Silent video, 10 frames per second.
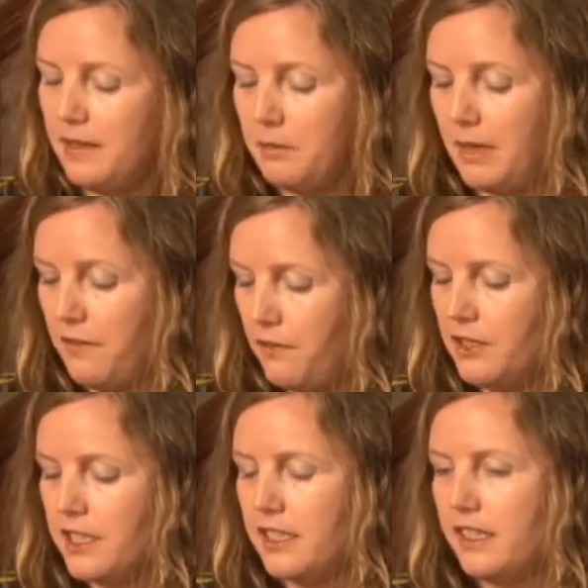in my
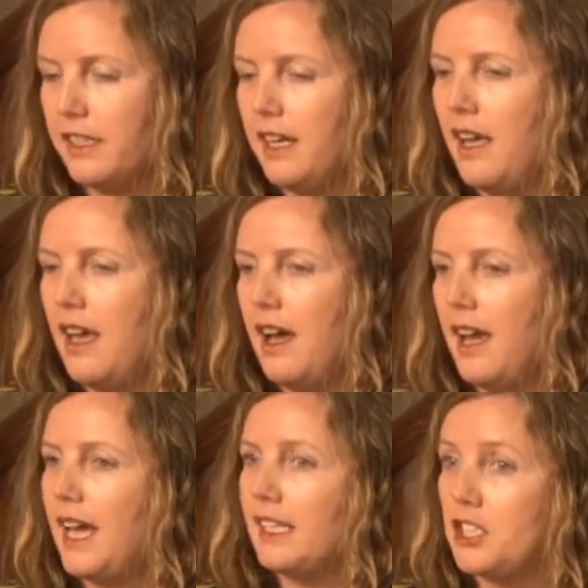first year, I
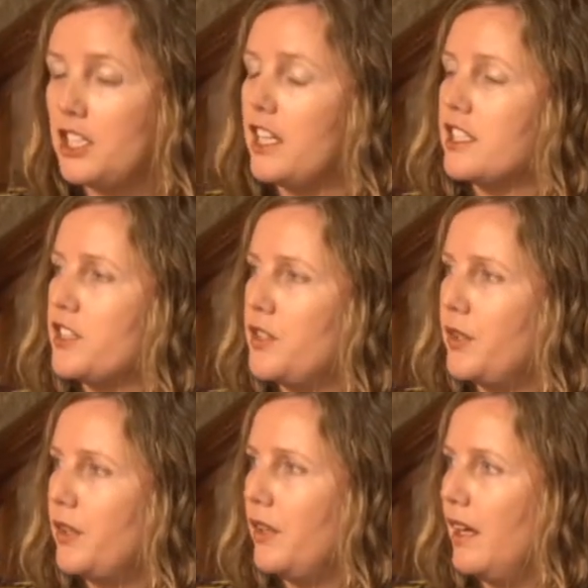had the chance
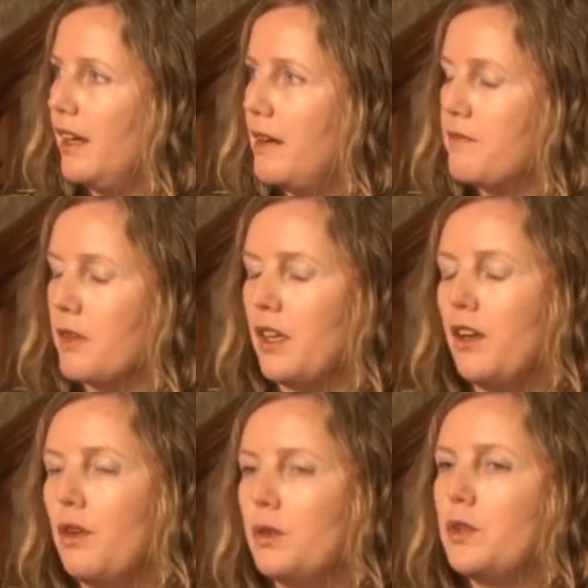to um,
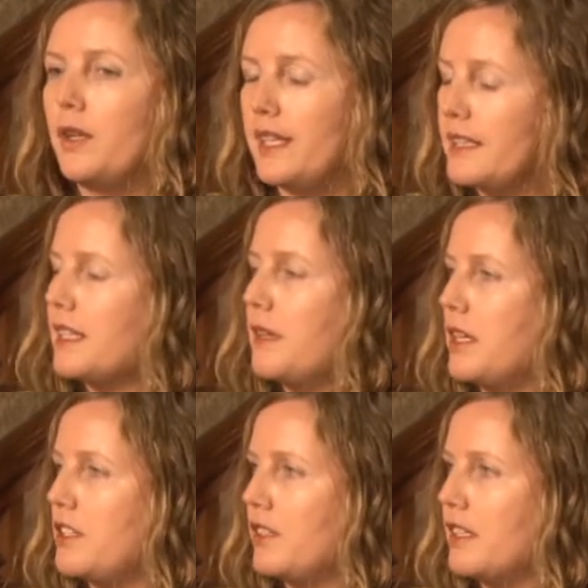go to an
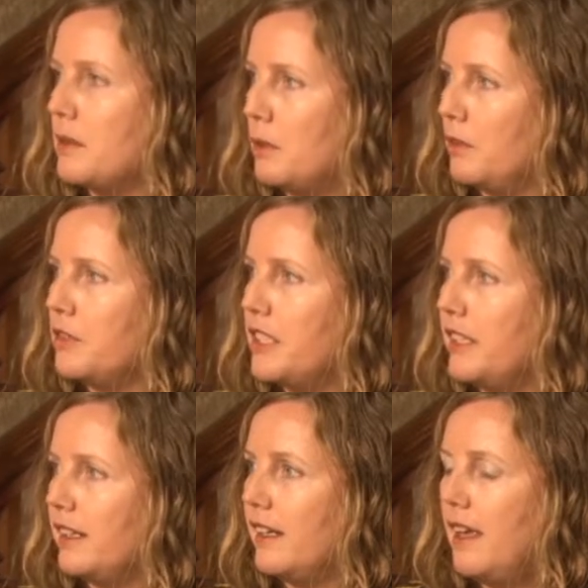excavation as a
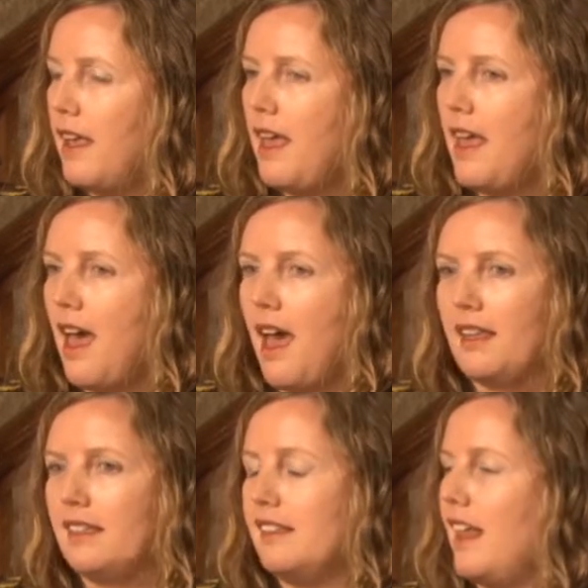volunteer,
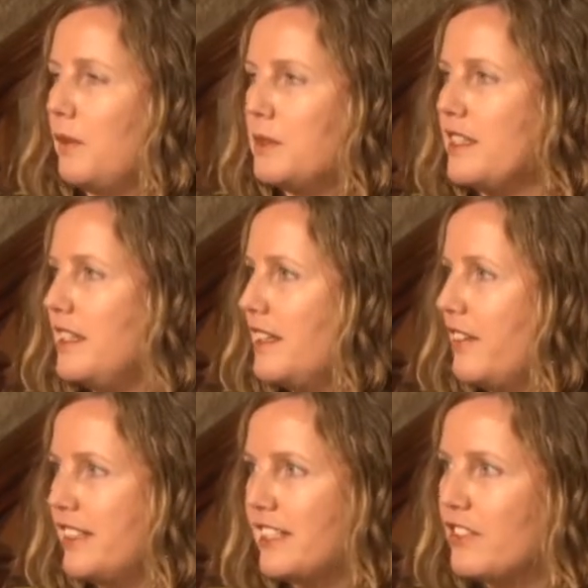and that was it.
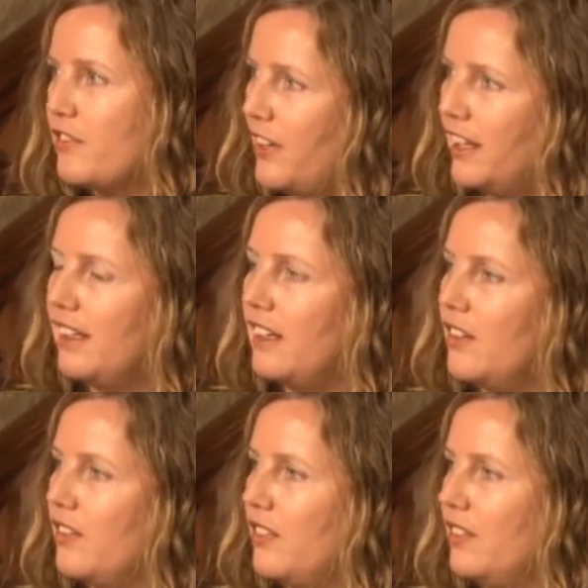I just fell in
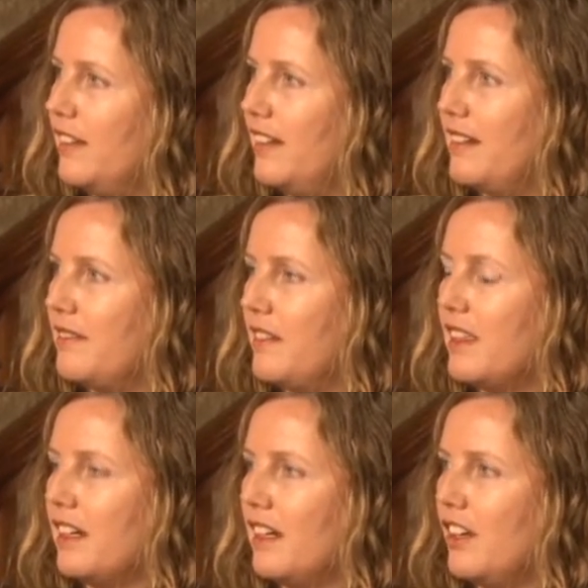love uh,
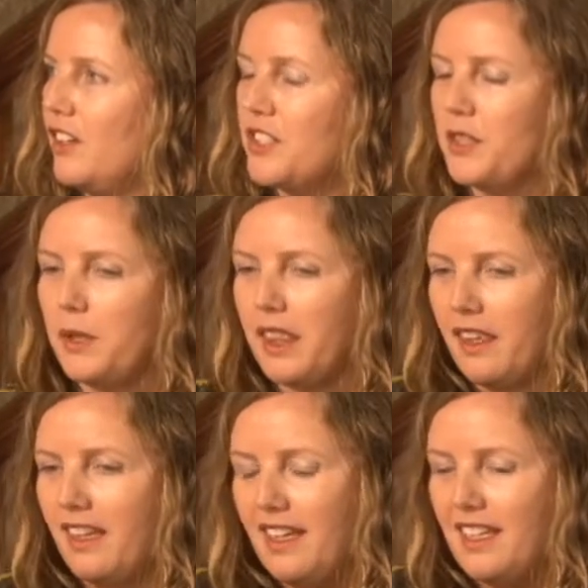with archaeology,
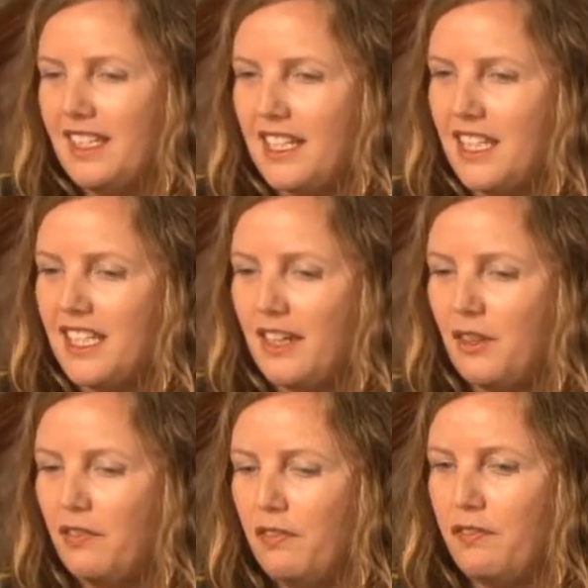with the
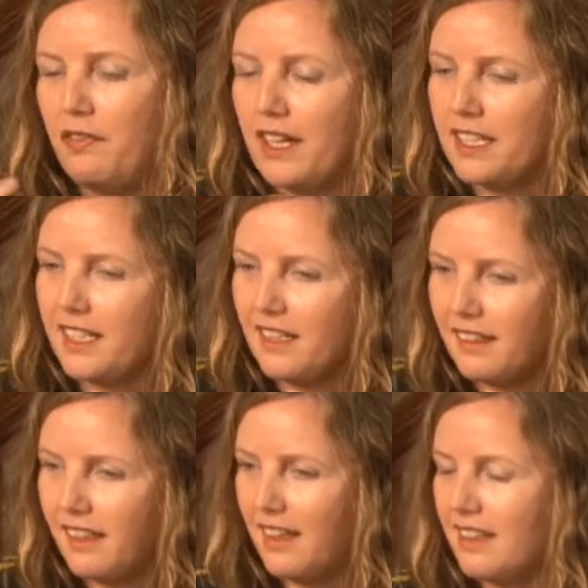idea of
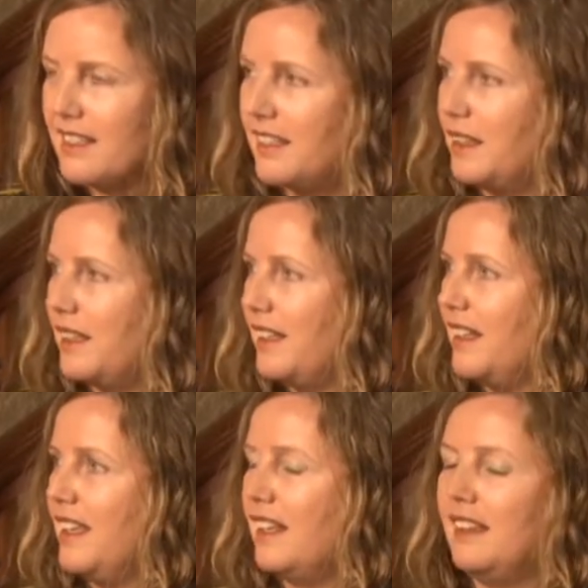finding things that
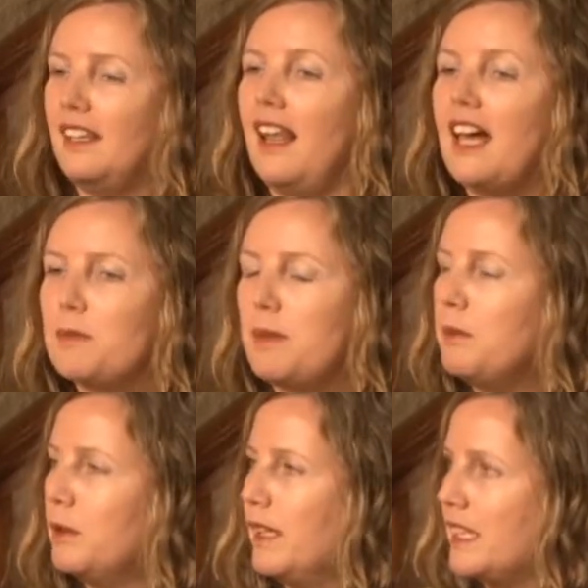the last
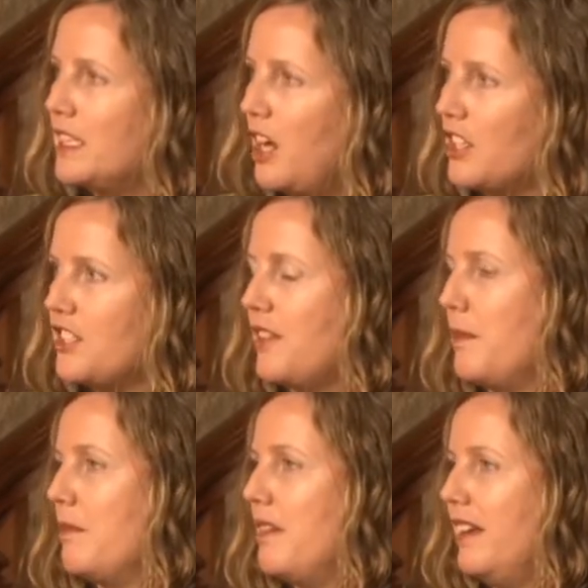people that touched
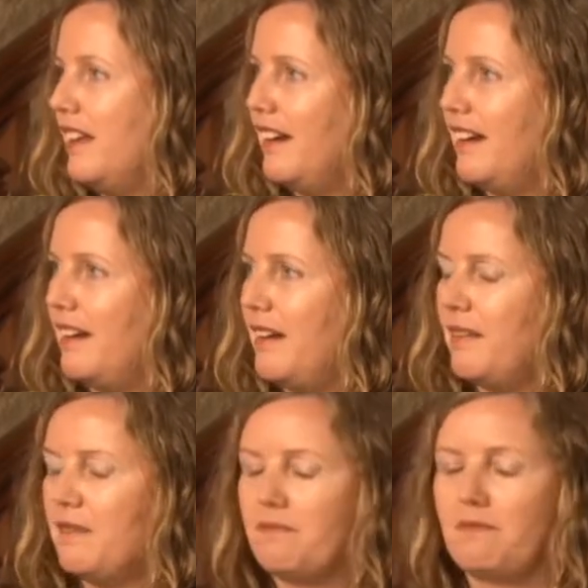them
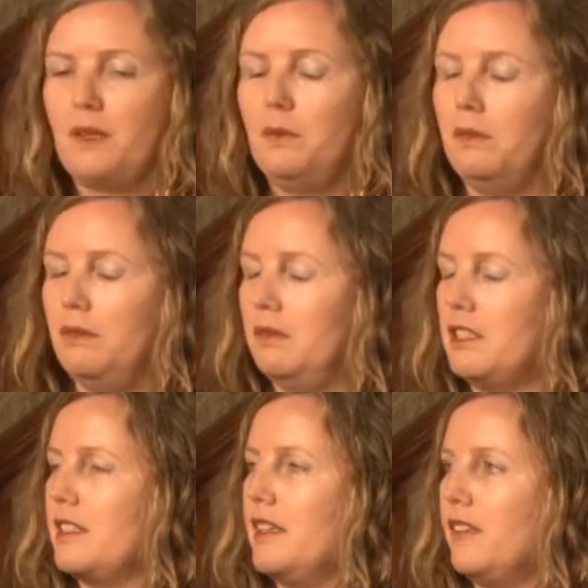uh,
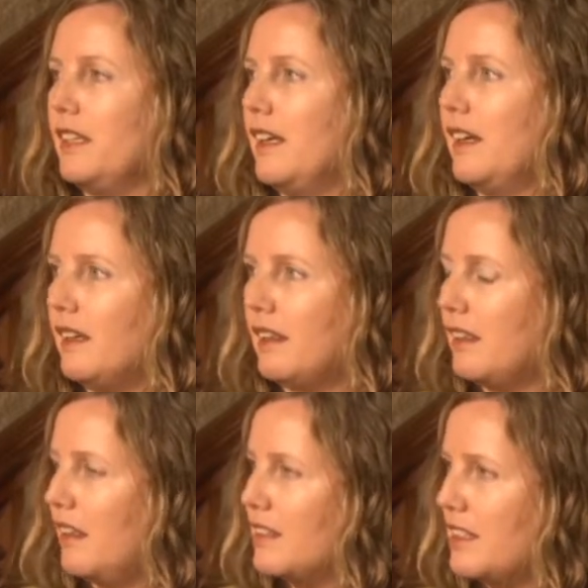was living like a
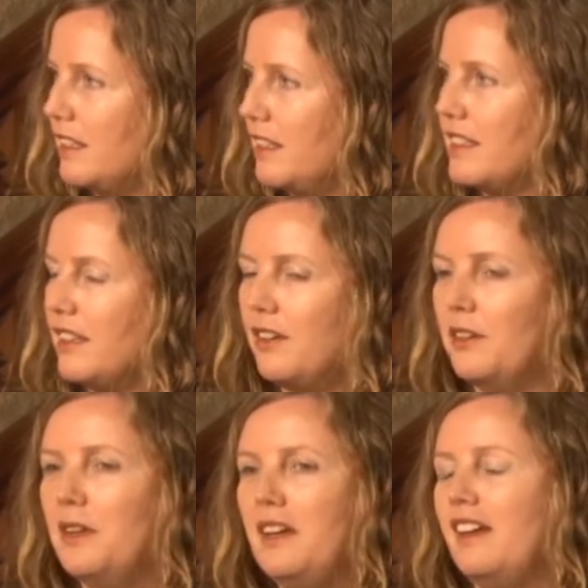thousand years
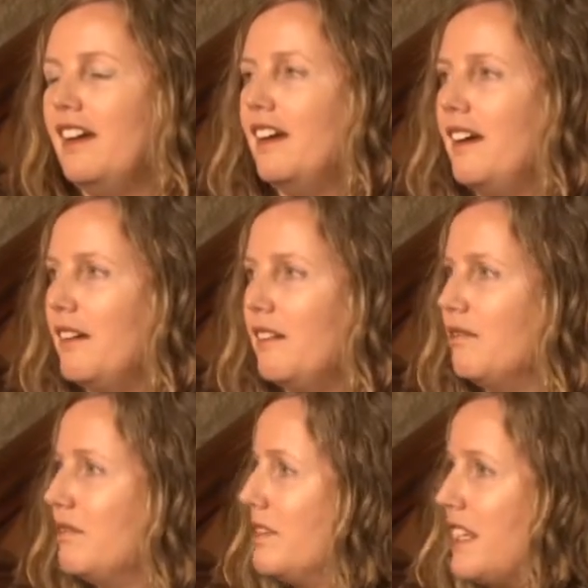ago, uh,
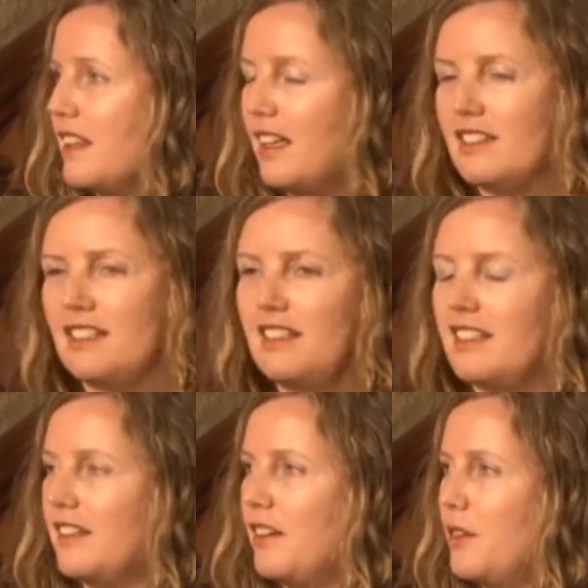ten thousand
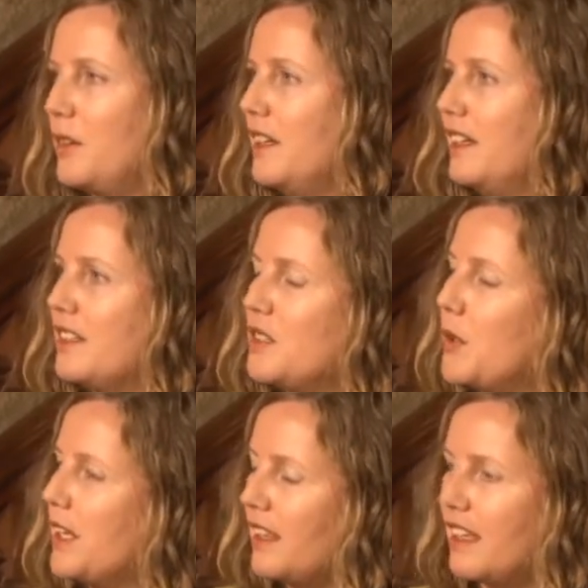years ago,
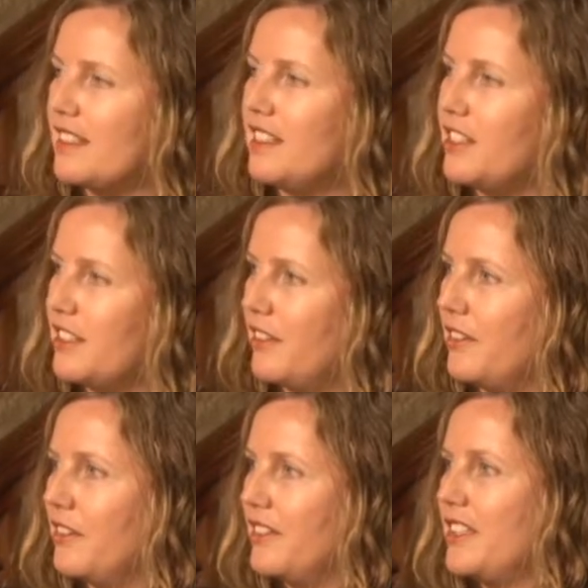twenty thousand years ago. Oh, the